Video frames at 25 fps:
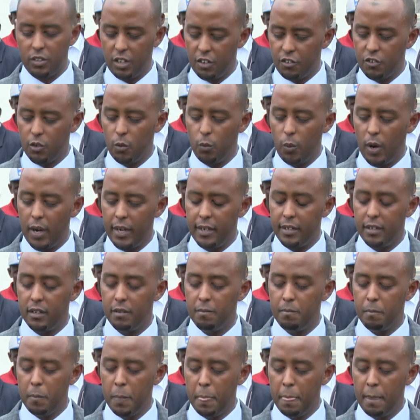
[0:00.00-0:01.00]
countrywide.
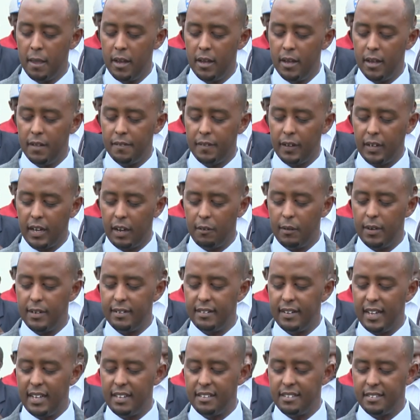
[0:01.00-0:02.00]
The
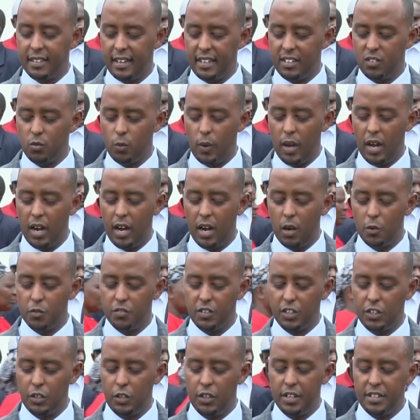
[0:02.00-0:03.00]
current 9 sites where
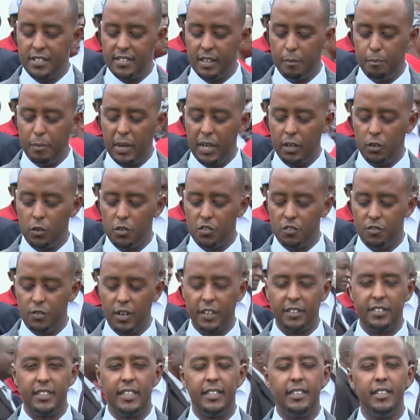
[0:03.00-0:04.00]
housing units are being
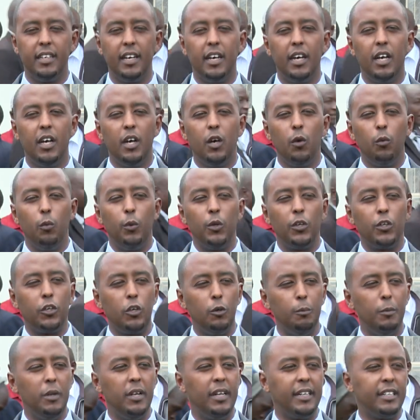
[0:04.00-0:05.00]
constructed will
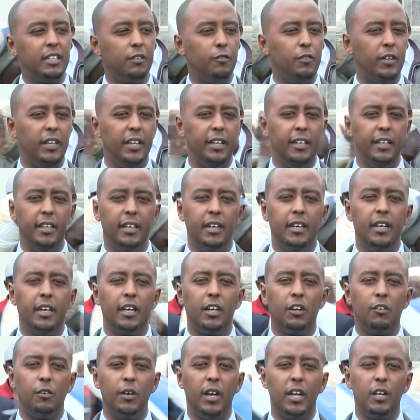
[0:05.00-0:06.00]
cumulatively
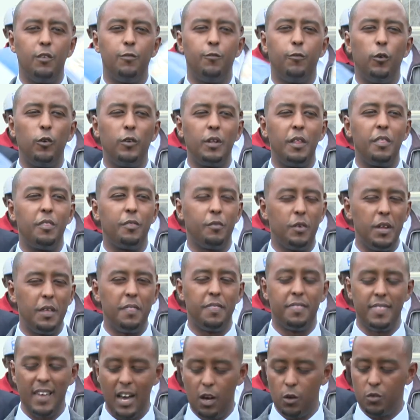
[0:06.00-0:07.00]
create
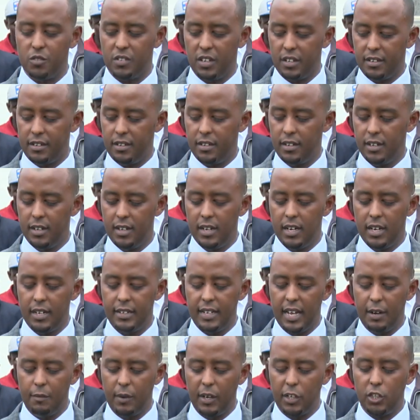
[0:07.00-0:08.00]
43,000
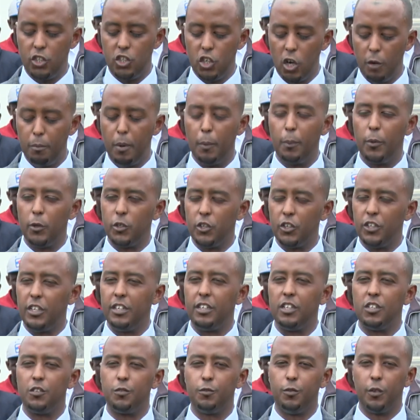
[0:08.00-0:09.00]
direct job
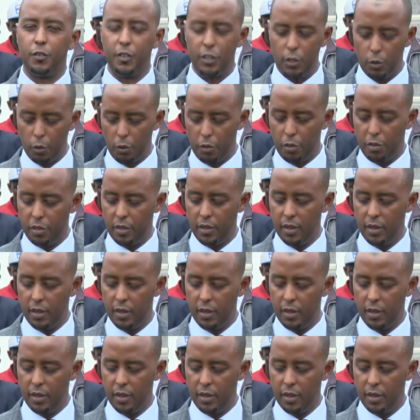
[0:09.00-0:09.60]
opportunities for the youth.